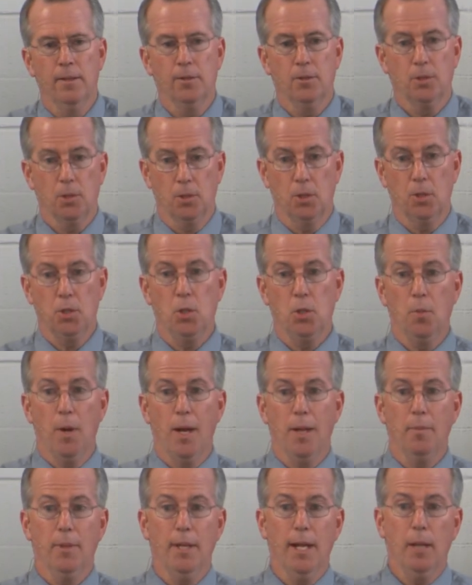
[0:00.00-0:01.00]
so that you
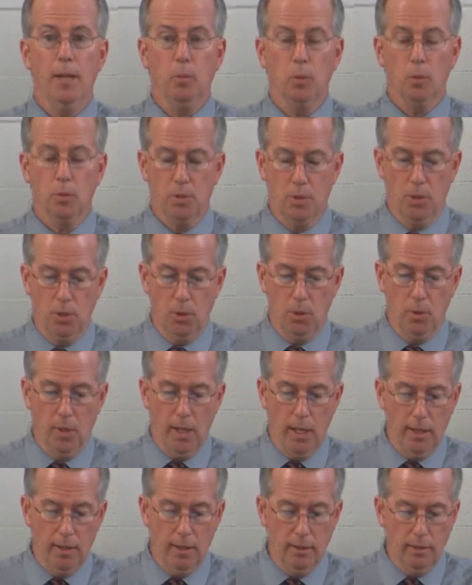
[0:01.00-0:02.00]
might be able to
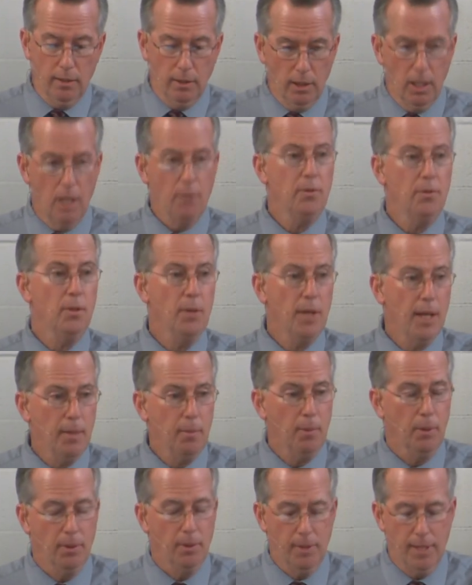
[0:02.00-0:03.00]
love your
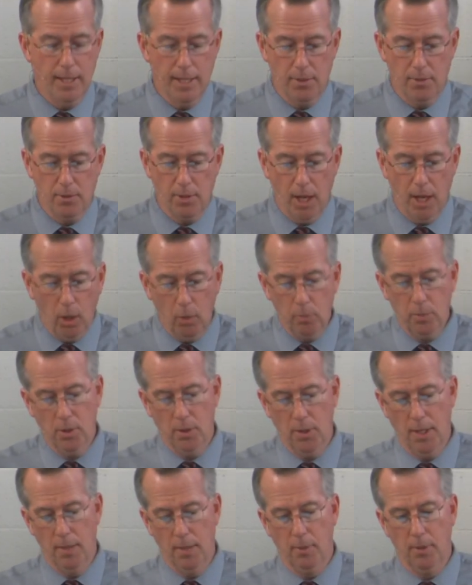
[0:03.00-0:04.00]
neighbor and help
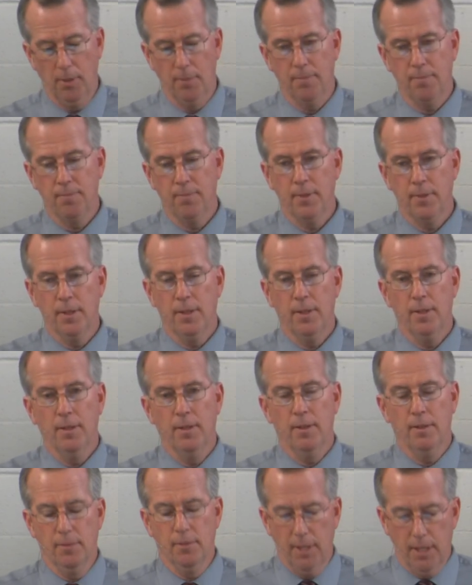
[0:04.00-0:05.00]
your neighbor,
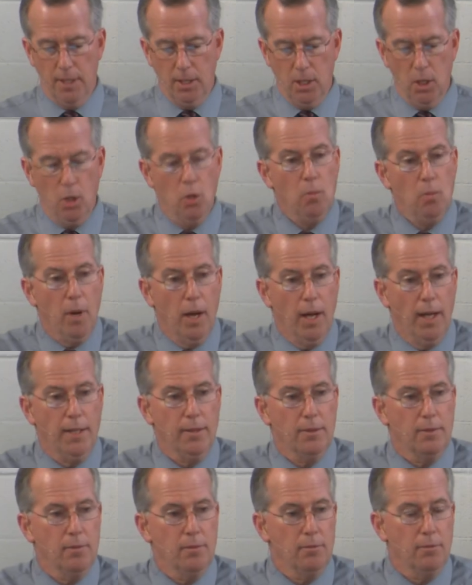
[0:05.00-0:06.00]
that you might
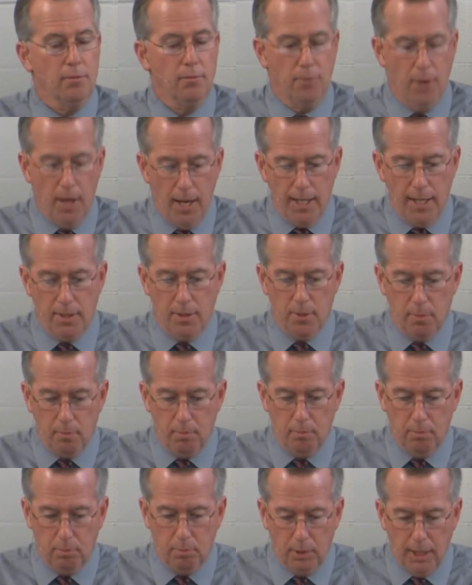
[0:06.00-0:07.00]
find
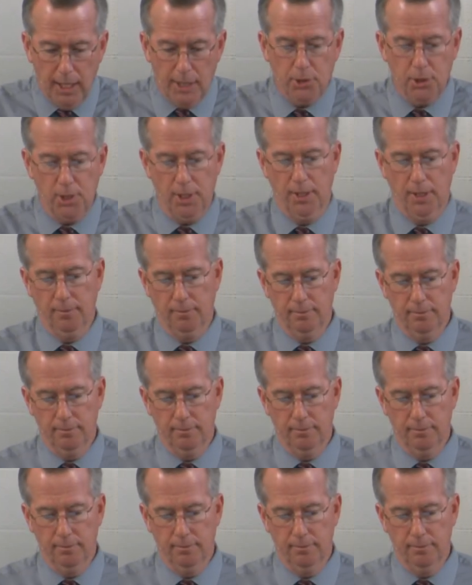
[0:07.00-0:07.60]
blessing.